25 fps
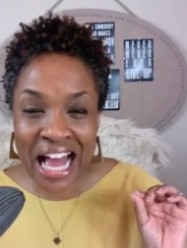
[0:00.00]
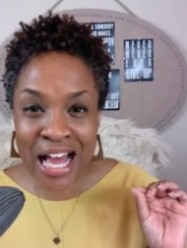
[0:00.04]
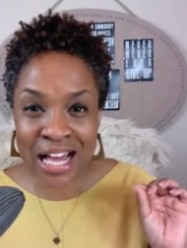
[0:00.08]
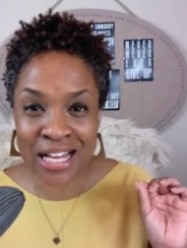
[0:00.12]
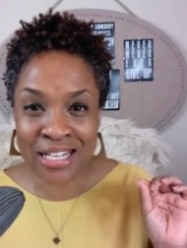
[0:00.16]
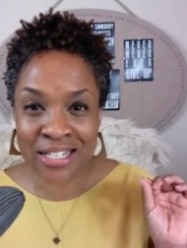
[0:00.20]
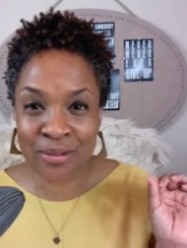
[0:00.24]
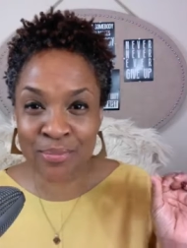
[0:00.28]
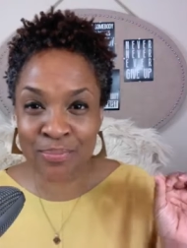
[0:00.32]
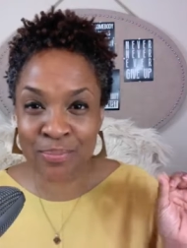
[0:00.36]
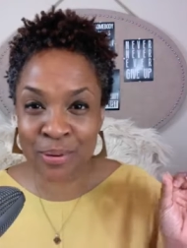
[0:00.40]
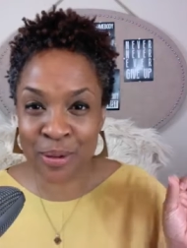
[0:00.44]

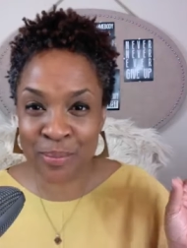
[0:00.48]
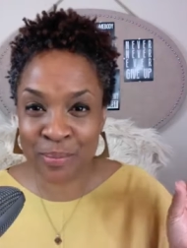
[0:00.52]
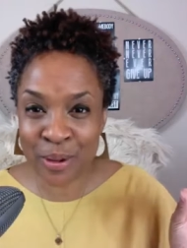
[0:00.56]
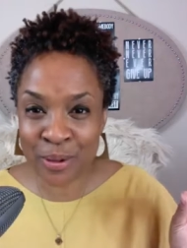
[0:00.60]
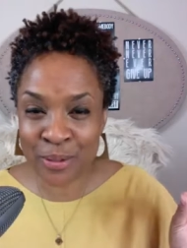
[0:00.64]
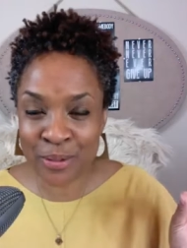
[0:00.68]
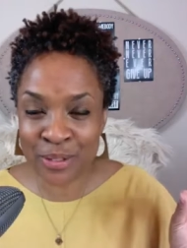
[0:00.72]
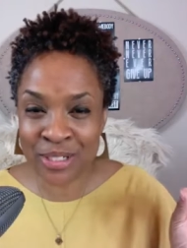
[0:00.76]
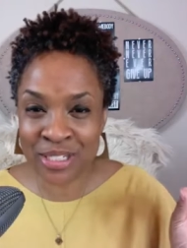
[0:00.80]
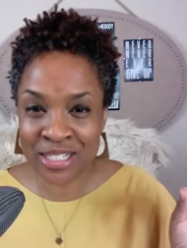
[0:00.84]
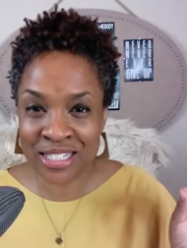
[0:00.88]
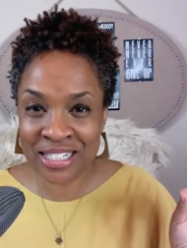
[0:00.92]
a
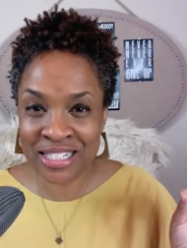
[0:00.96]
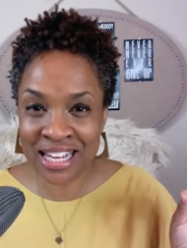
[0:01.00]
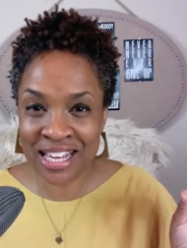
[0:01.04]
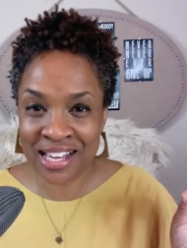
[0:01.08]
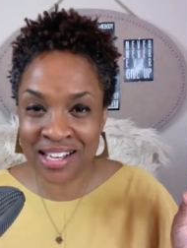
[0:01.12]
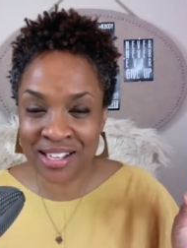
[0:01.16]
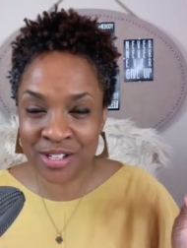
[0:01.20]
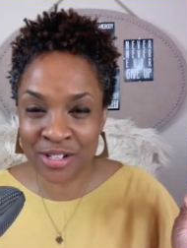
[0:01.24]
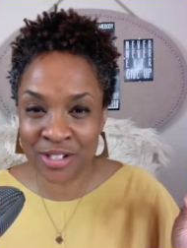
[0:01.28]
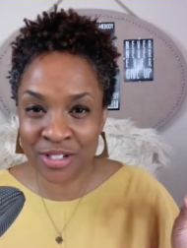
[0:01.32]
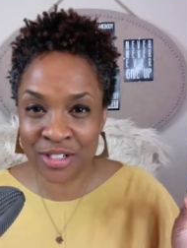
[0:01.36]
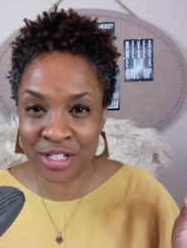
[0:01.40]
promotion
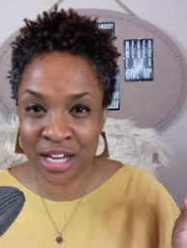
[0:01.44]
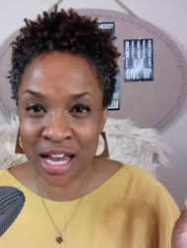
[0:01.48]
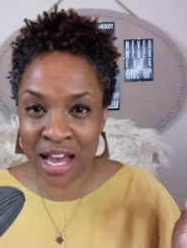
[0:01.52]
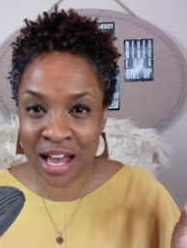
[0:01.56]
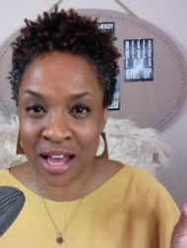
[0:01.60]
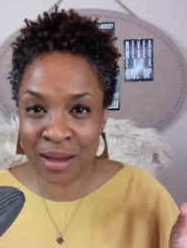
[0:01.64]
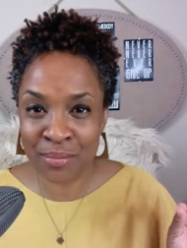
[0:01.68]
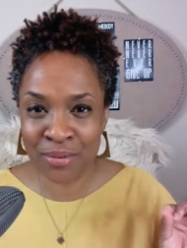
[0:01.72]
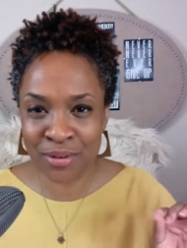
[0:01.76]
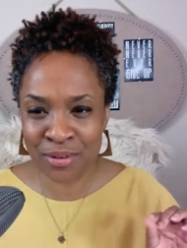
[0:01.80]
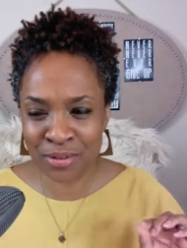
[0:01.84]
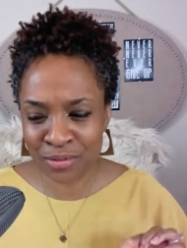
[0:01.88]
at your
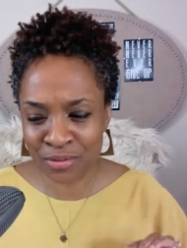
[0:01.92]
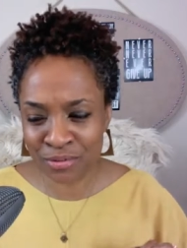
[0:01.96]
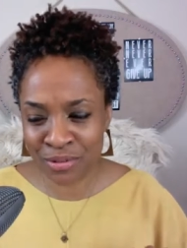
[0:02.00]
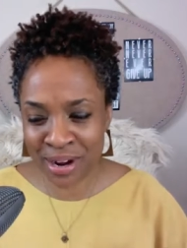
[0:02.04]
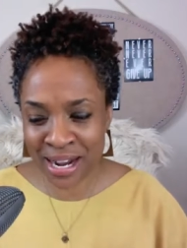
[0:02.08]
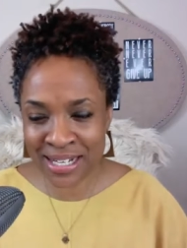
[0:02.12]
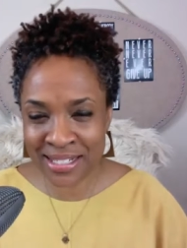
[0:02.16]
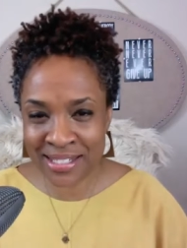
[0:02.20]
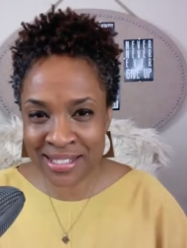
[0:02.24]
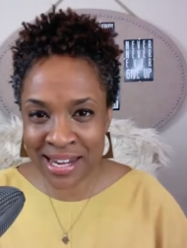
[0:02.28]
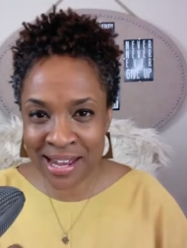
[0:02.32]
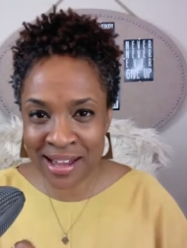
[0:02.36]
job,
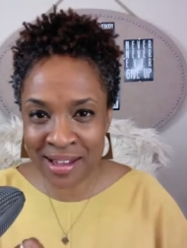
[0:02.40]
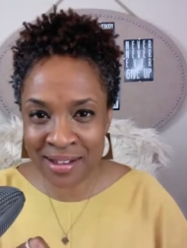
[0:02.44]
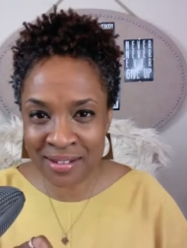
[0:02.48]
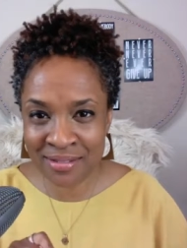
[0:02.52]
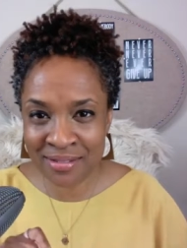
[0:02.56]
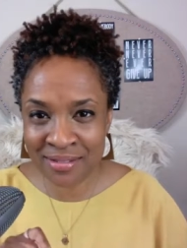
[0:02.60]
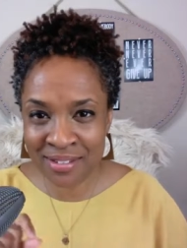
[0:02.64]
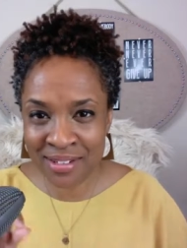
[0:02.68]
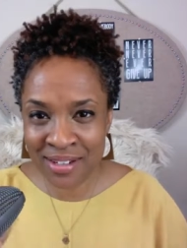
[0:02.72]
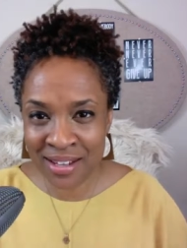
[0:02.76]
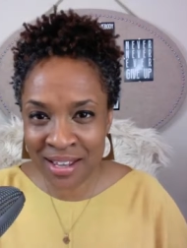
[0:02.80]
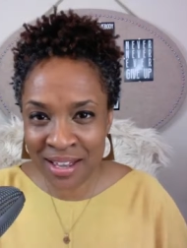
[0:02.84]
write
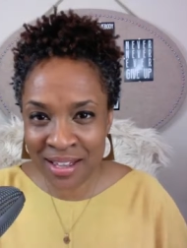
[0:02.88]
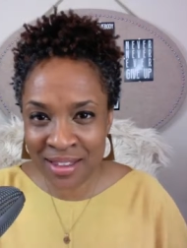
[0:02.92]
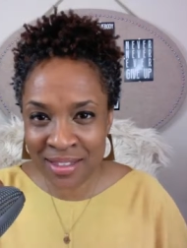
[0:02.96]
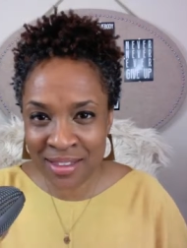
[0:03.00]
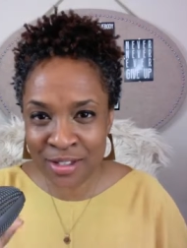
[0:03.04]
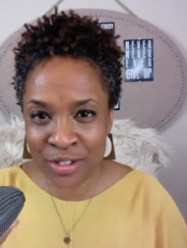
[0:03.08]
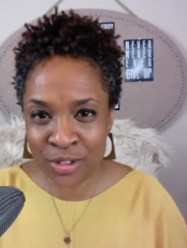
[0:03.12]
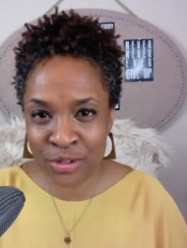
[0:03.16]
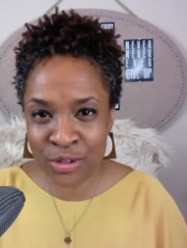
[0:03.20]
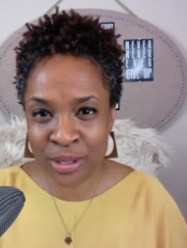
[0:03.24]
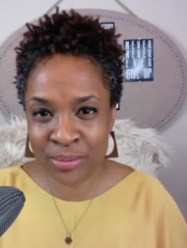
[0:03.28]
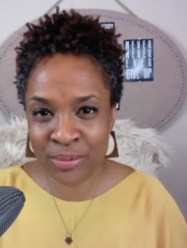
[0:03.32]
down
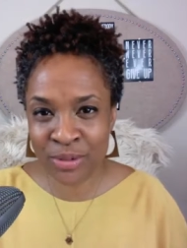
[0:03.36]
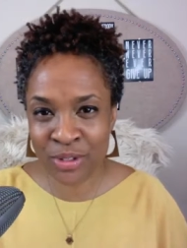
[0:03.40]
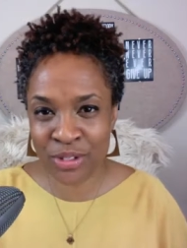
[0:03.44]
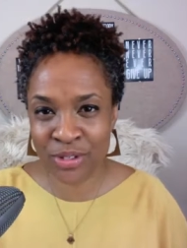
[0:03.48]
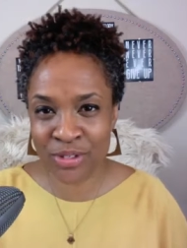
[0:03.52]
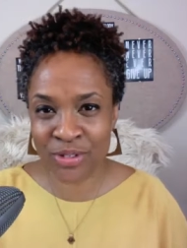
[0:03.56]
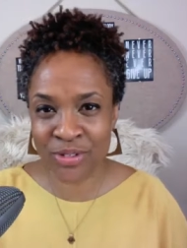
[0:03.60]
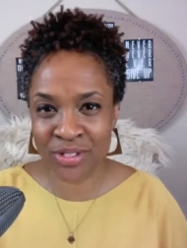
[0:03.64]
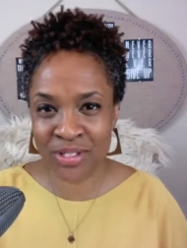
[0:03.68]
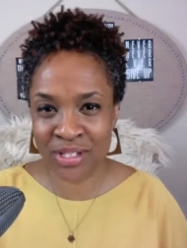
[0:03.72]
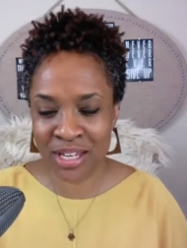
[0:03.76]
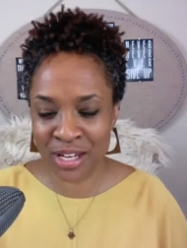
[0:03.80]
the
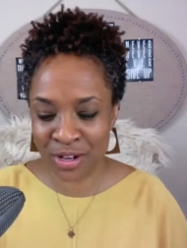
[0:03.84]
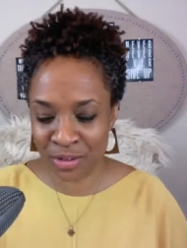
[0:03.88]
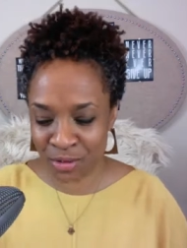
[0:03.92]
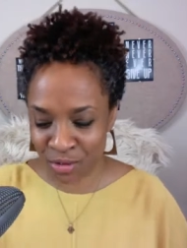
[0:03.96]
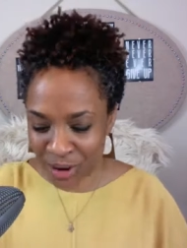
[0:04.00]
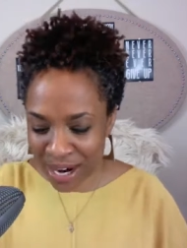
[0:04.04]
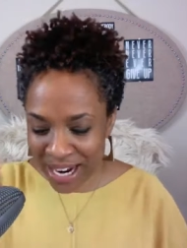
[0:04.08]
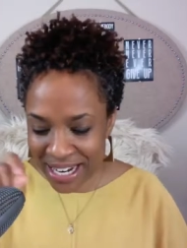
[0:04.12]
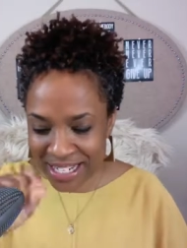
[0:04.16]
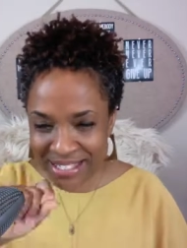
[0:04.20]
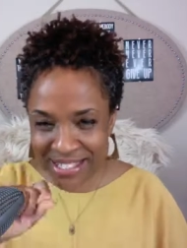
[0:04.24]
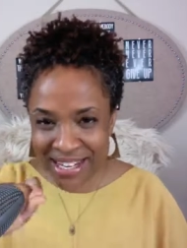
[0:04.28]
scriptures,
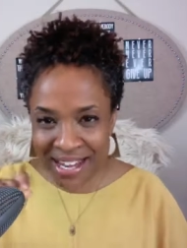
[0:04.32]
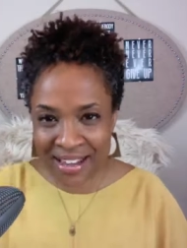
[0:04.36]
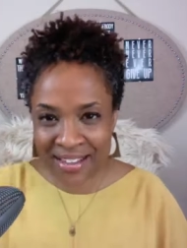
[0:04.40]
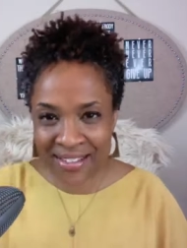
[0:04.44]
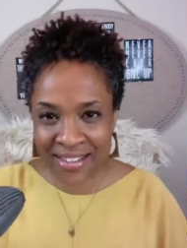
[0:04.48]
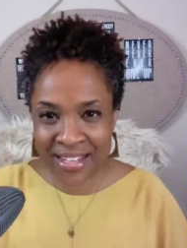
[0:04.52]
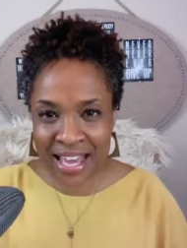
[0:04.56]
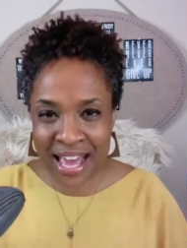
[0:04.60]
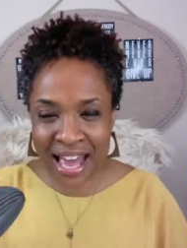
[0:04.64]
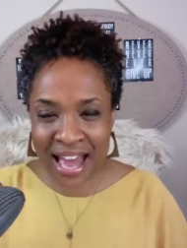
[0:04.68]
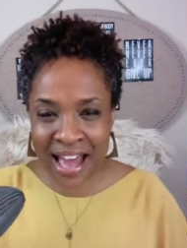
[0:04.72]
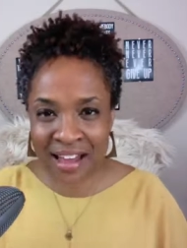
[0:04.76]
write
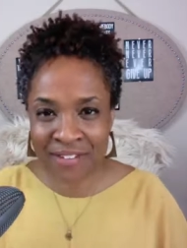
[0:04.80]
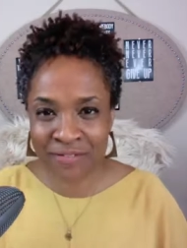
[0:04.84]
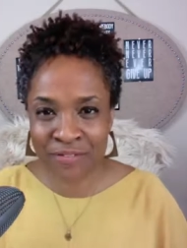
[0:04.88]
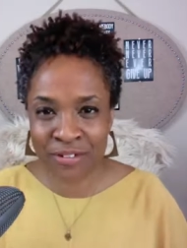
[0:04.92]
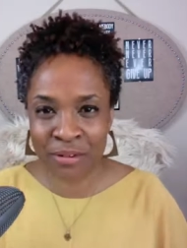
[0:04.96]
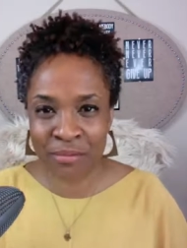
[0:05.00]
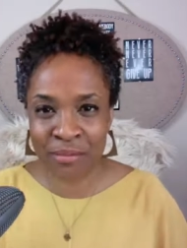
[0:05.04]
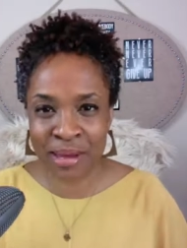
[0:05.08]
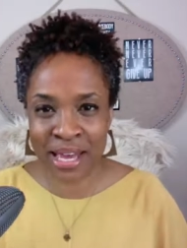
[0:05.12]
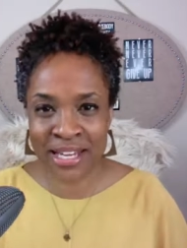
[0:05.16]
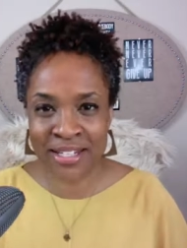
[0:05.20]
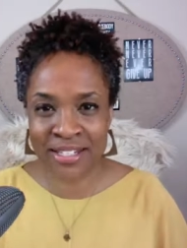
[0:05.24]
down the
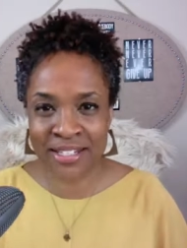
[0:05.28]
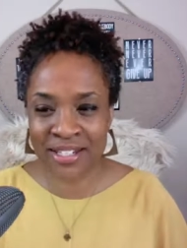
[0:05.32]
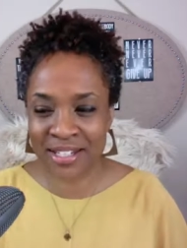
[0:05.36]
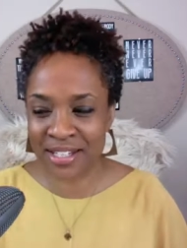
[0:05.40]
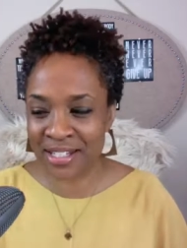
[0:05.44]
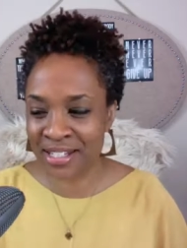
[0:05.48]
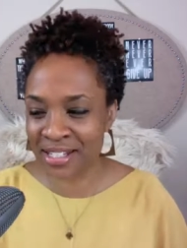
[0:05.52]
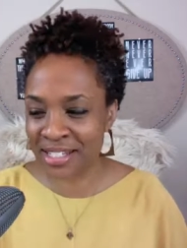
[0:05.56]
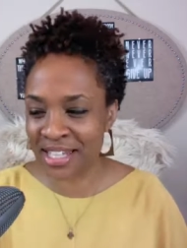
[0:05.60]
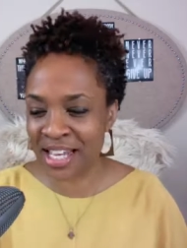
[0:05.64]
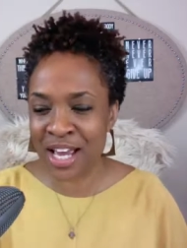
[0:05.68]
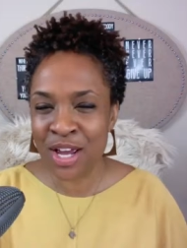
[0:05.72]

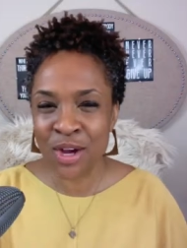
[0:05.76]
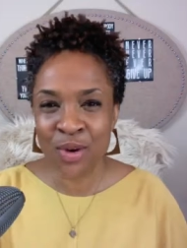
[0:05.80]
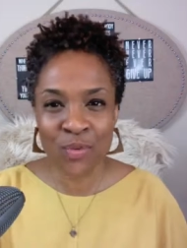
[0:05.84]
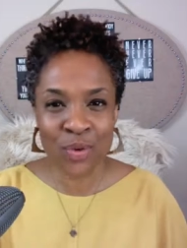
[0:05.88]
affirmations,